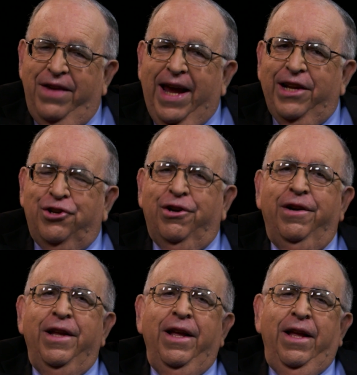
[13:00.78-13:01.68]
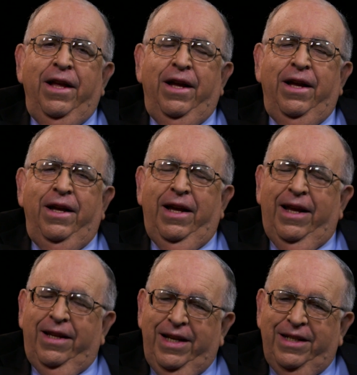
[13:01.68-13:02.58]
of nature,
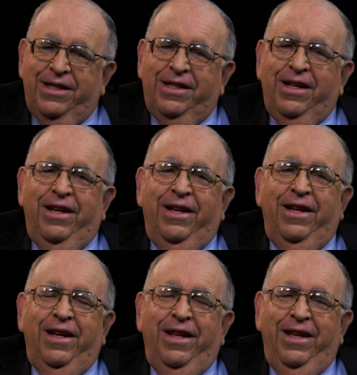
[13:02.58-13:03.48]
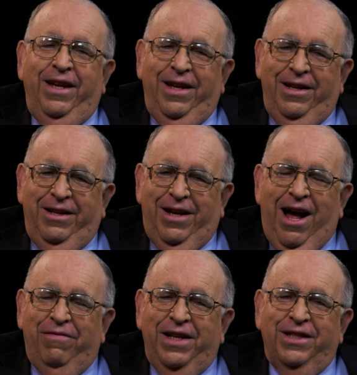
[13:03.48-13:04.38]
at least in the
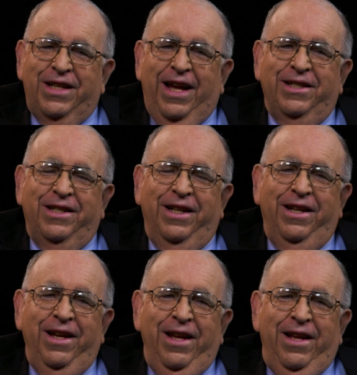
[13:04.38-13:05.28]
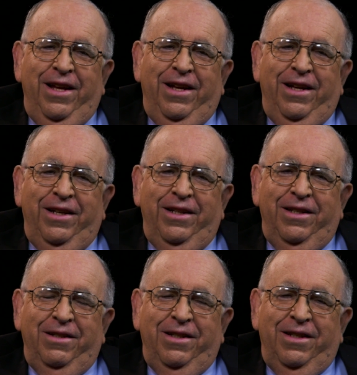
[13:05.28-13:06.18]
obvious sense in
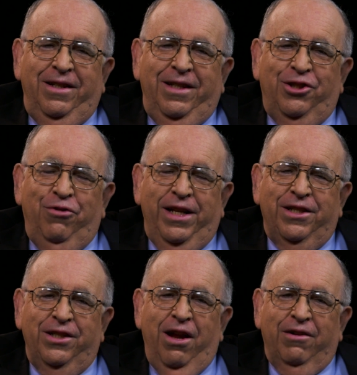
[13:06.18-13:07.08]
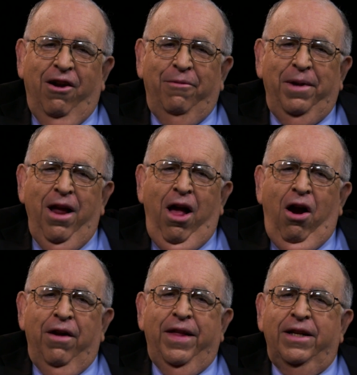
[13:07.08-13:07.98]
his treatises on government,
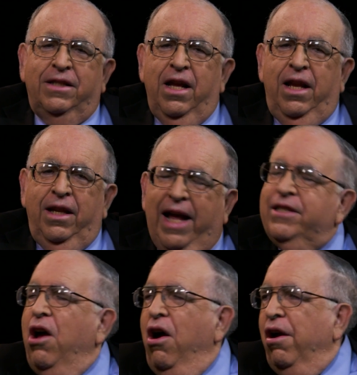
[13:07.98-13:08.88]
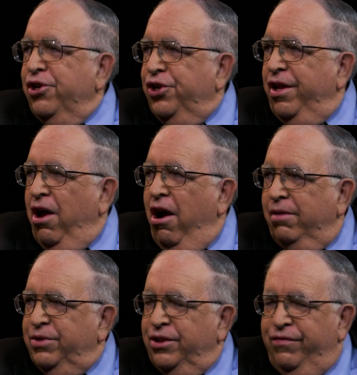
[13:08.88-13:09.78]
are that it's less harsh than
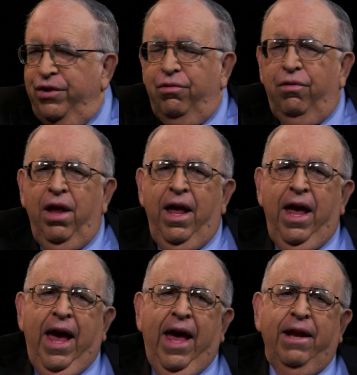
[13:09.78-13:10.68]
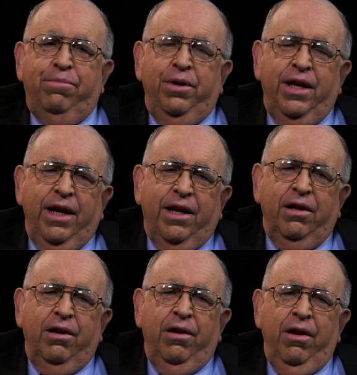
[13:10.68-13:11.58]
Hobbes's view. And in
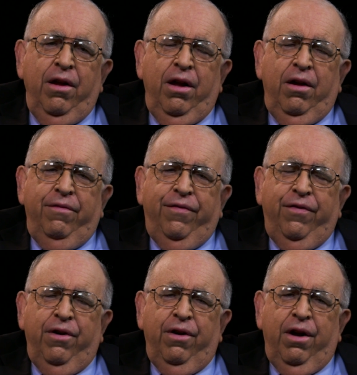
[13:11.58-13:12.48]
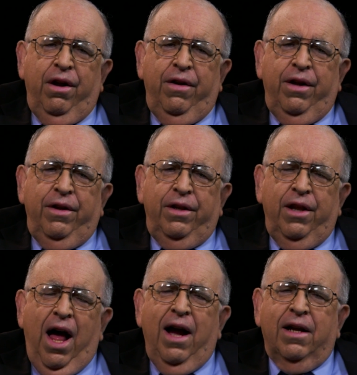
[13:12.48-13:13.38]
particular, for
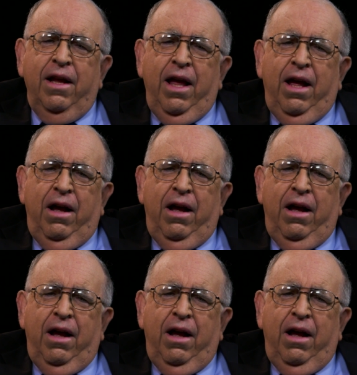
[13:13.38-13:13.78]
Locke,